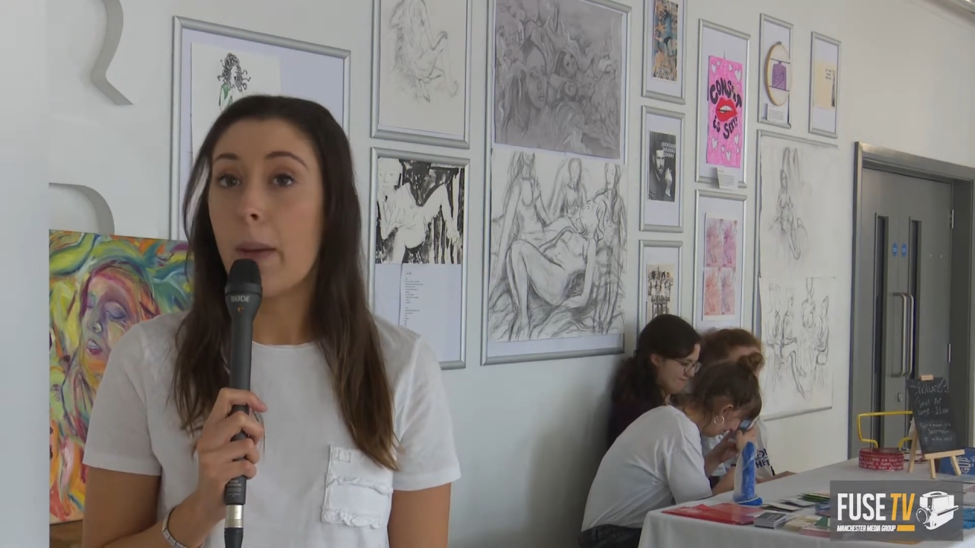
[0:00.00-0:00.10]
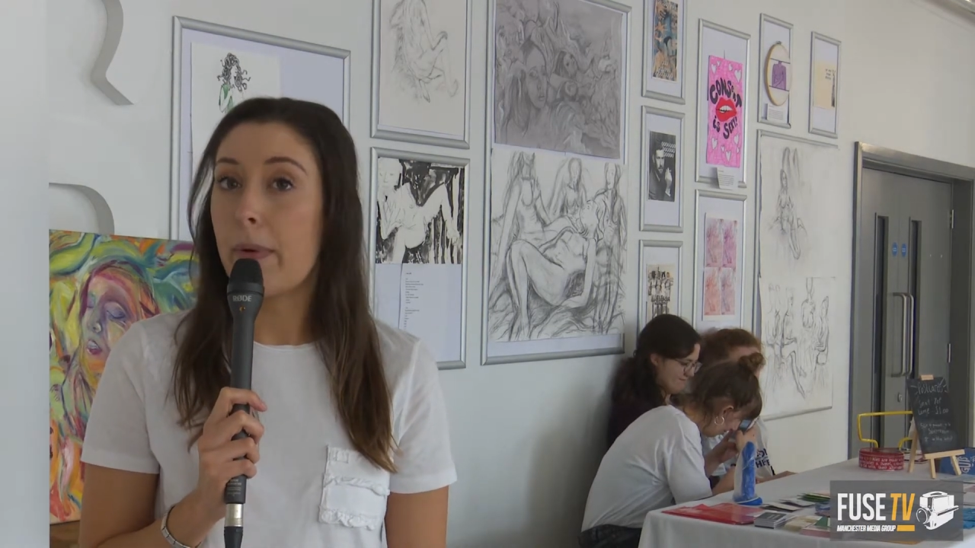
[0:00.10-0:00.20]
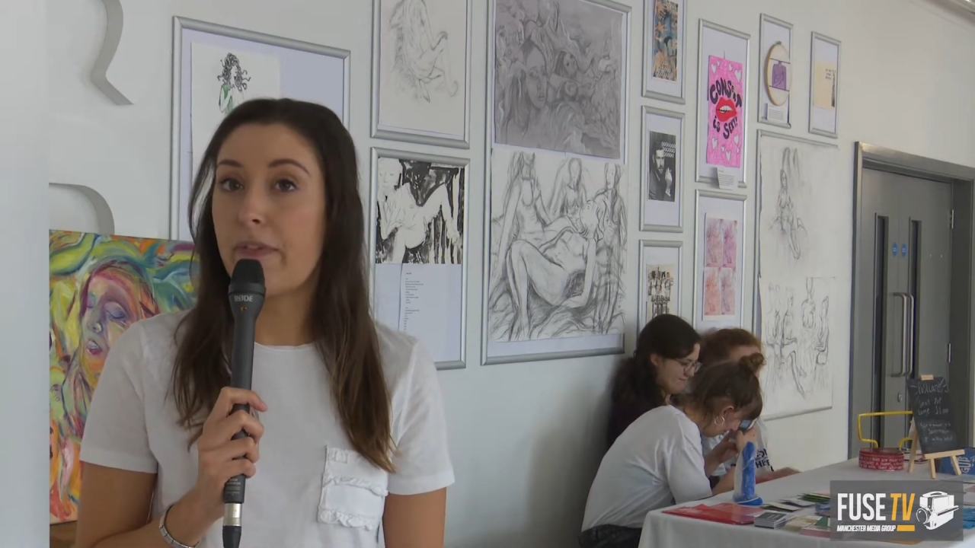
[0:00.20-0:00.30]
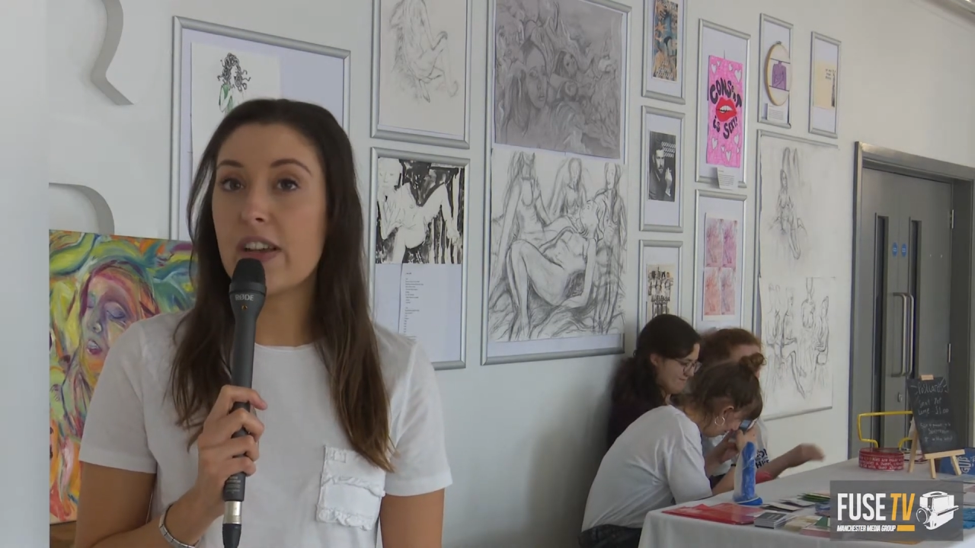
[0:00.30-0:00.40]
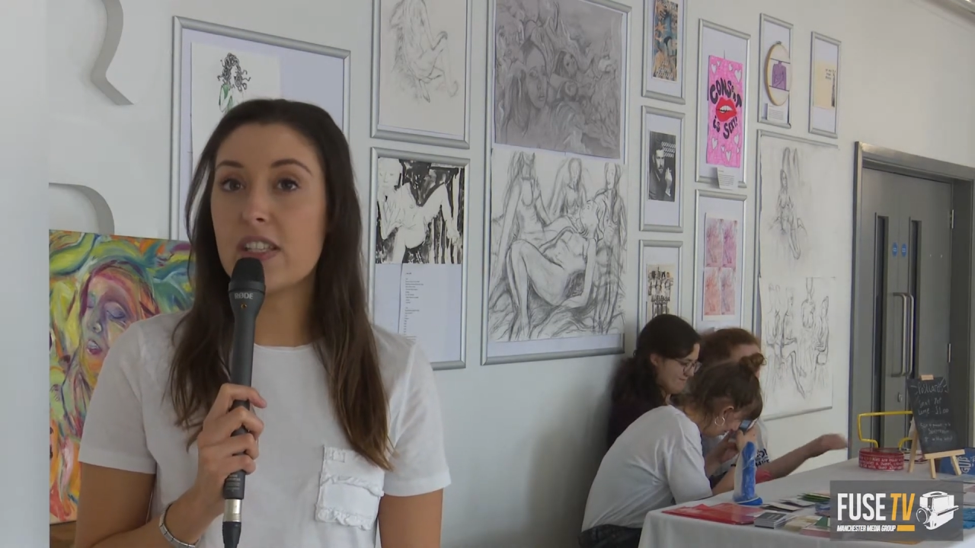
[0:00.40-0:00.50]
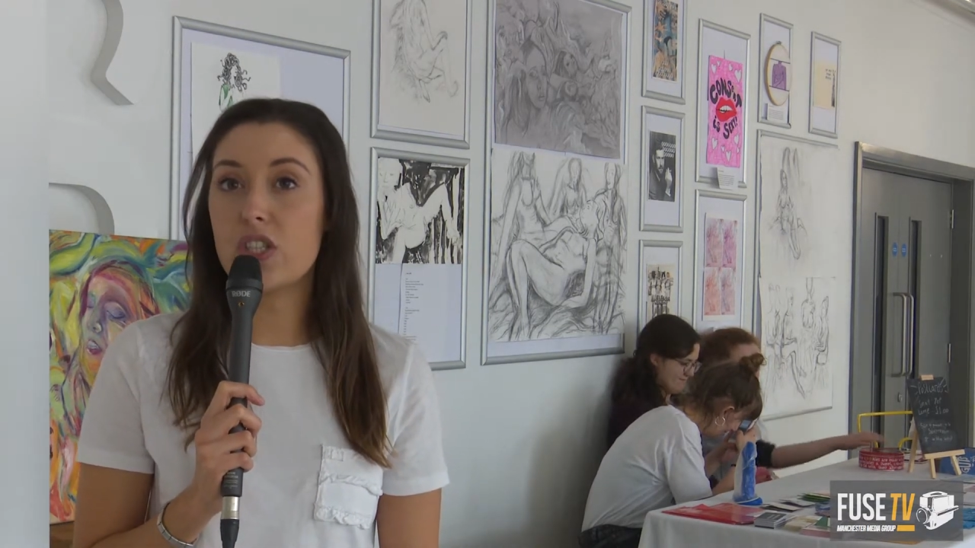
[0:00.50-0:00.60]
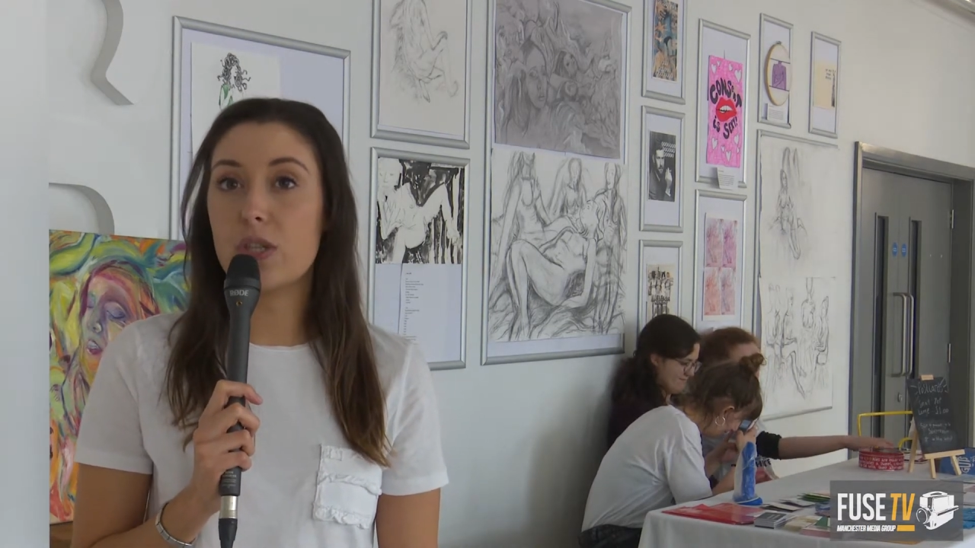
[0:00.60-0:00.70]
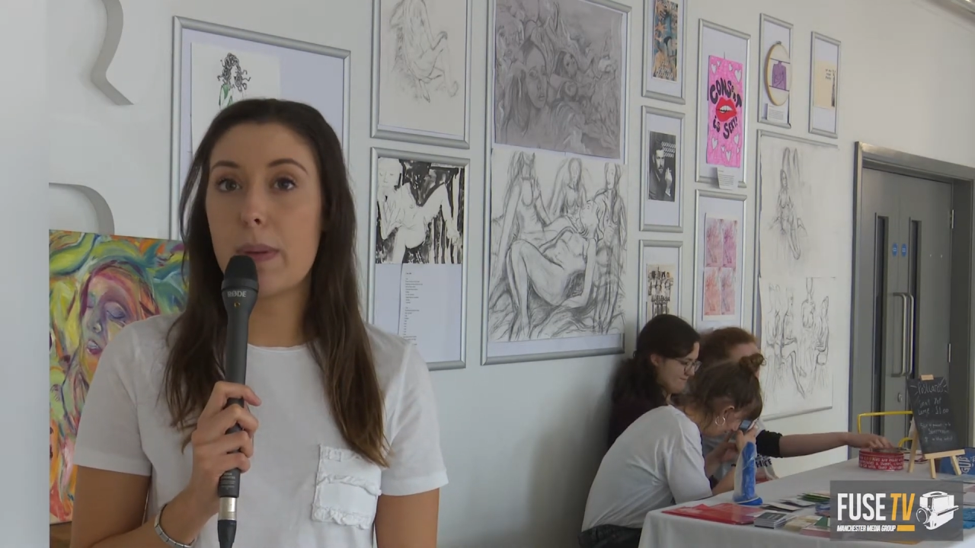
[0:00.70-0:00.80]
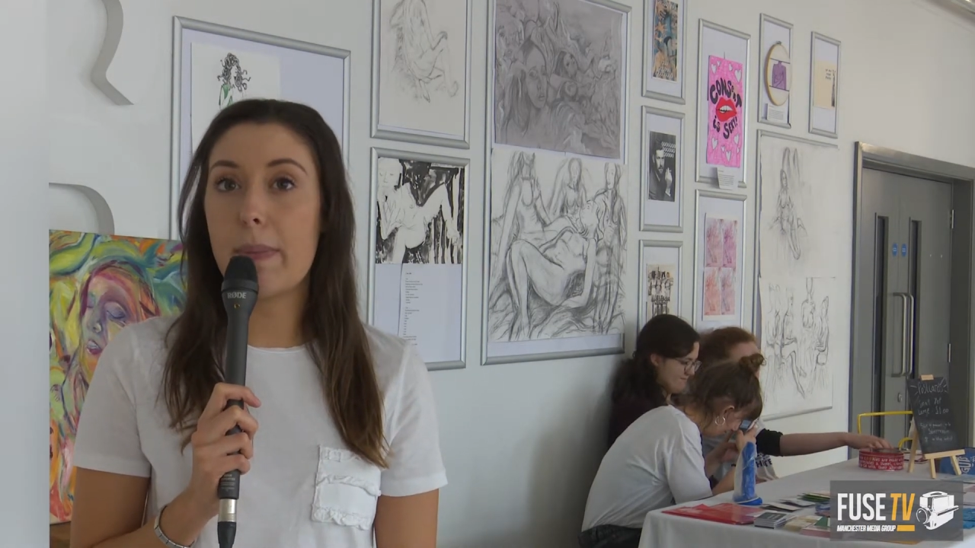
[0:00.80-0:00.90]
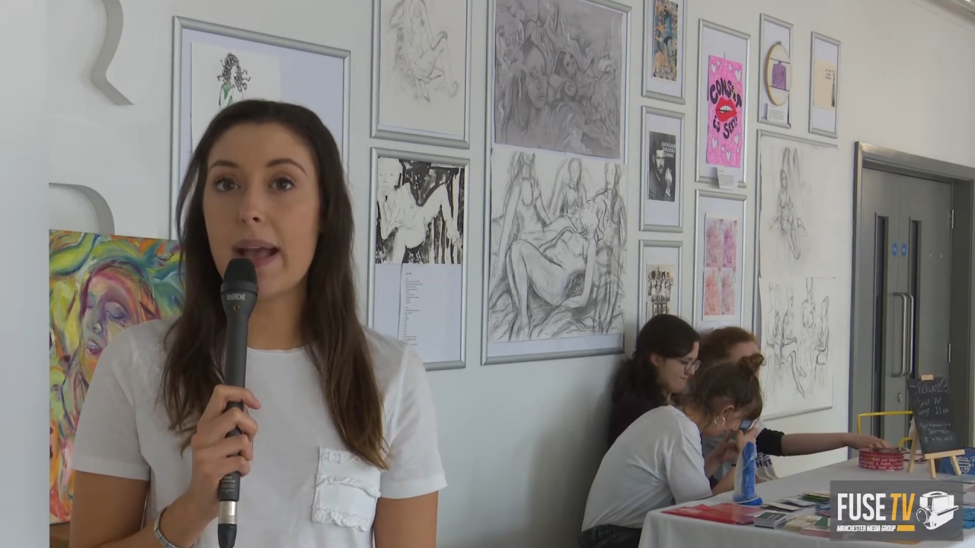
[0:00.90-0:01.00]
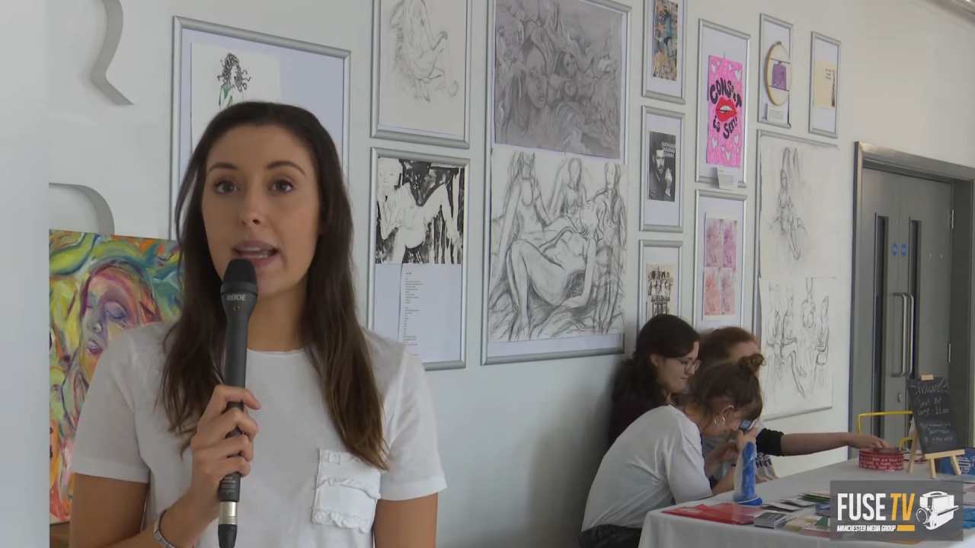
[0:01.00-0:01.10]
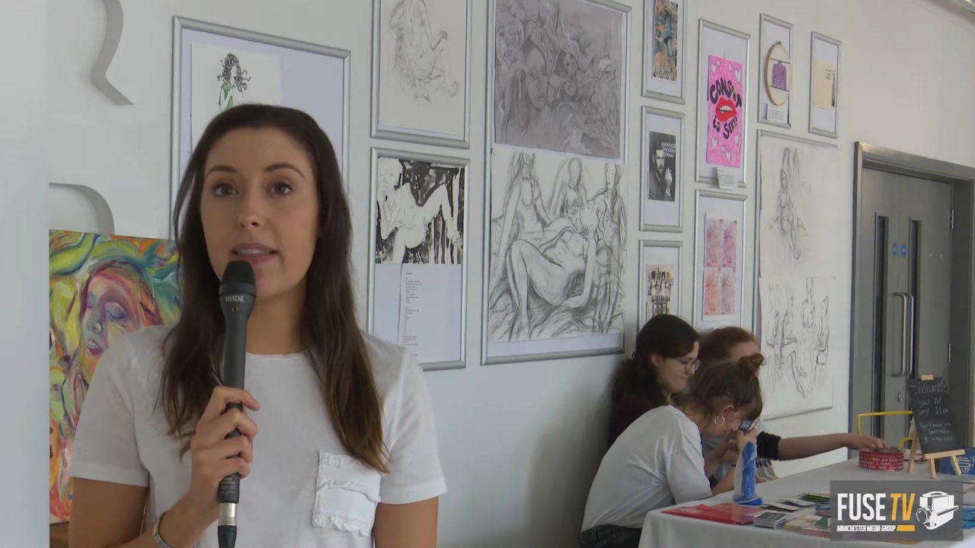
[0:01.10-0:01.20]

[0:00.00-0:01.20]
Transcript: professors should be back